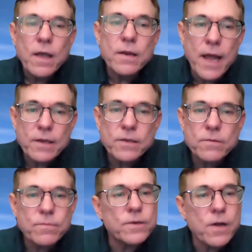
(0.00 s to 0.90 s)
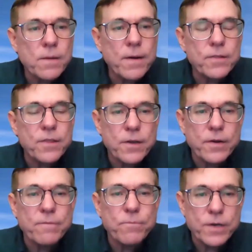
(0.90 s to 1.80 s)
Next, we talk about the
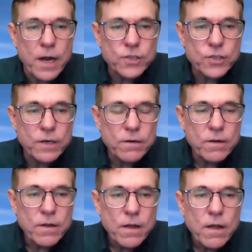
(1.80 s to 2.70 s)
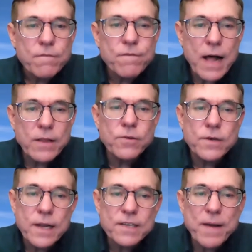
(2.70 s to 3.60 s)
theory of production, followed
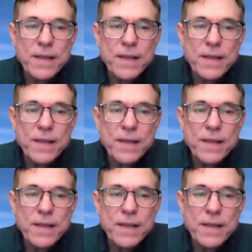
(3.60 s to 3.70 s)
next by